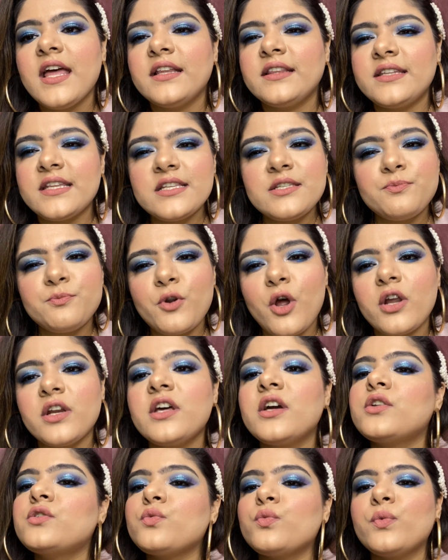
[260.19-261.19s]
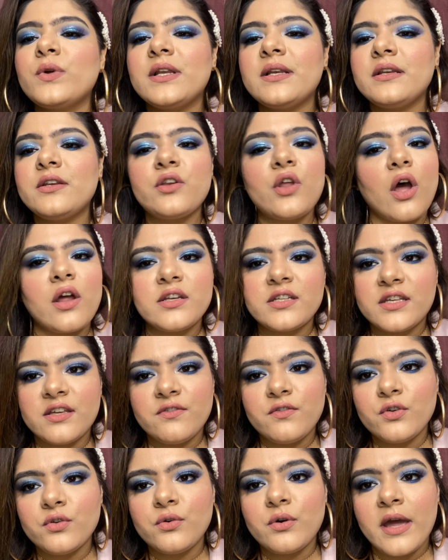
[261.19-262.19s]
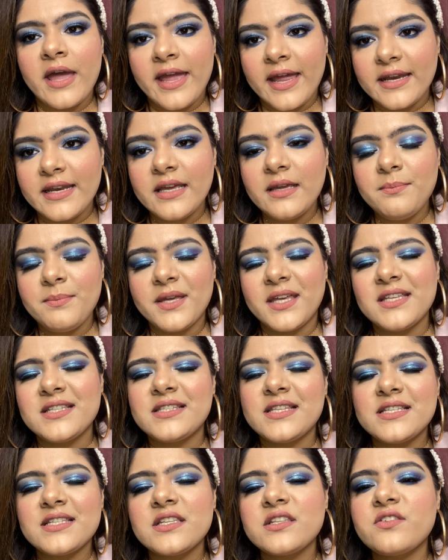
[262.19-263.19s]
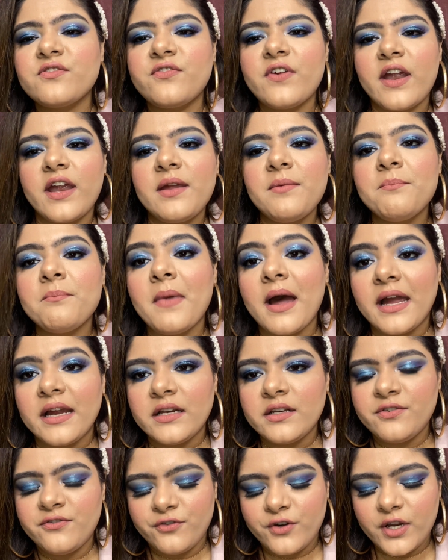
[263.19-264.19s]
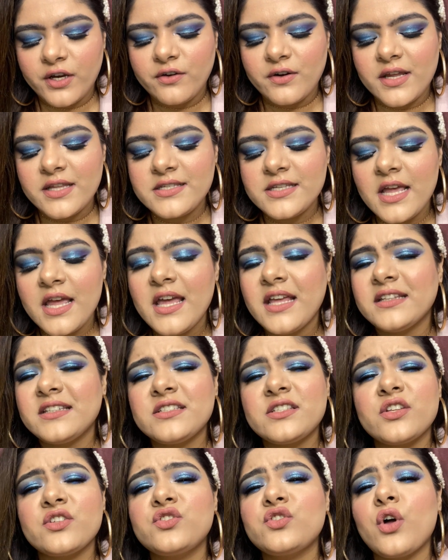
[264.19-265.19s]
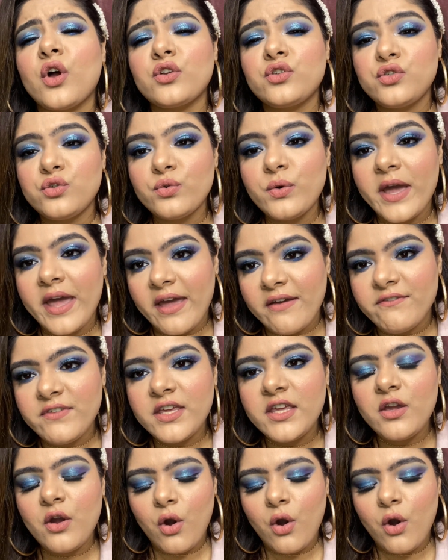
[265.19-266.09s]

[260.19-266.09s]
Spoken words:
this product will not give you a headache because this is a very mild fragrance. This is not too heavy